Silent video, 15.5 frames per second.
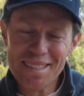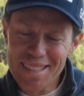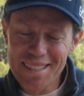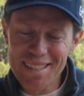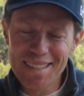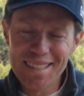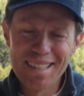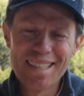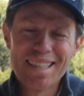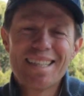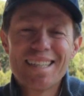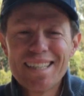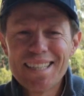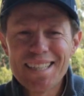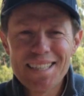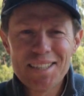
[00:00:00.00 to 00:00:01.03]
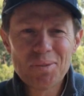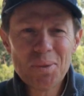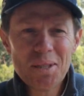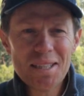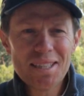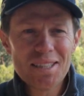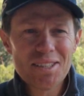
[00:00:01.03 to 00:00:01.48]
So it's
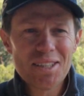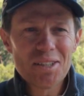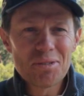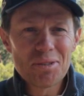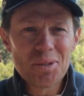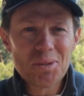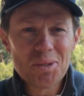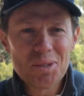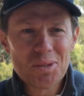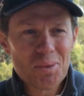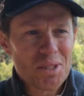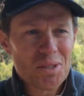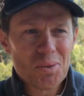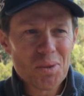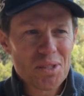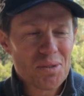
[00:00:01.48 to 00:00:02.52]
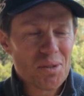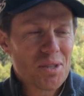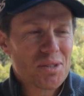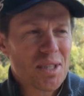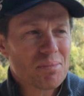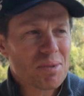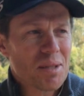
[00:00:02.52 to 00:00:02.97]
one of those golf courses which always
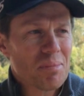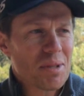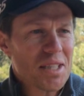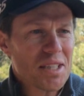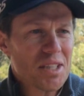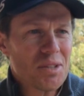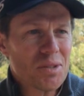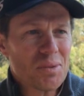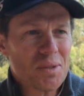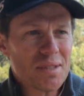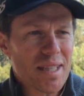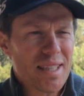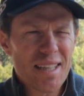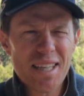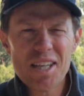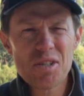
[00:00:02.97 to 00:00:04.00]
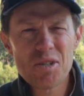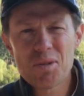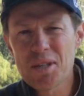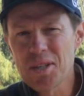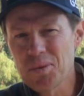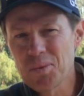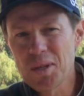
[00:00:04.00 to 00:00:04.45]
throws up something new and, and the
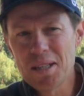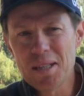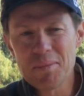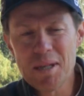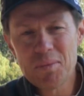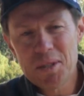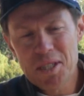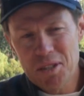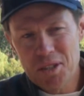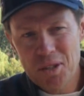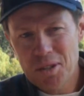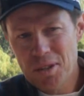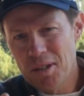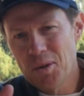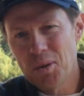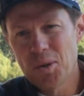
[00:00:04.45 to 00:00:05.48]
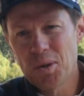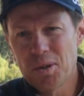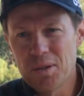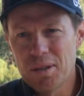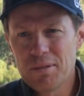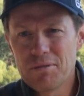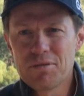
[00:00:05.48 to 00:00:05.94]
history as well. I mean, when you turn the
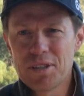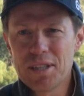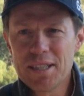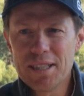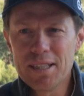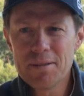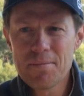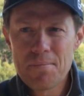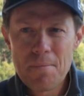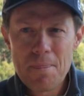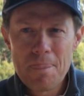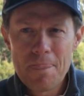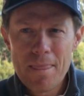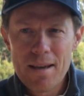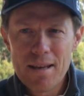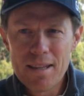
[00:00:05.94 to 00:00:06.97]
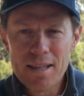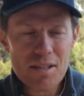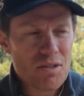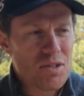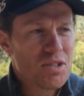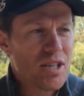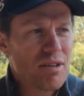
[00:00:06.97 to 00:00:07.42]
corner of, uh, I
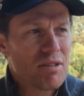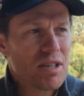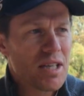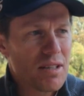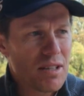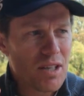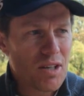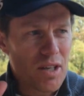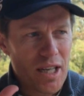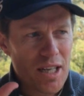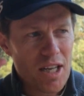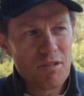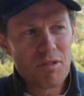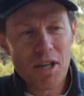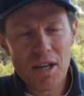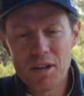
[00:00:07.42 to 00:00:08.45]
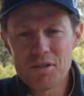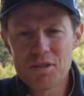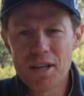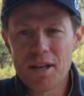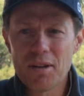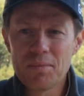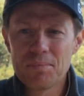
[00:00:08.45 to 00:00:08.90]
think it's the 17th, you've got to head over the
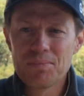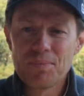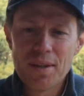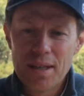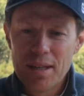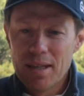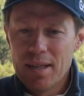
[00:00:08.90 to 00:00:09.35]
hotel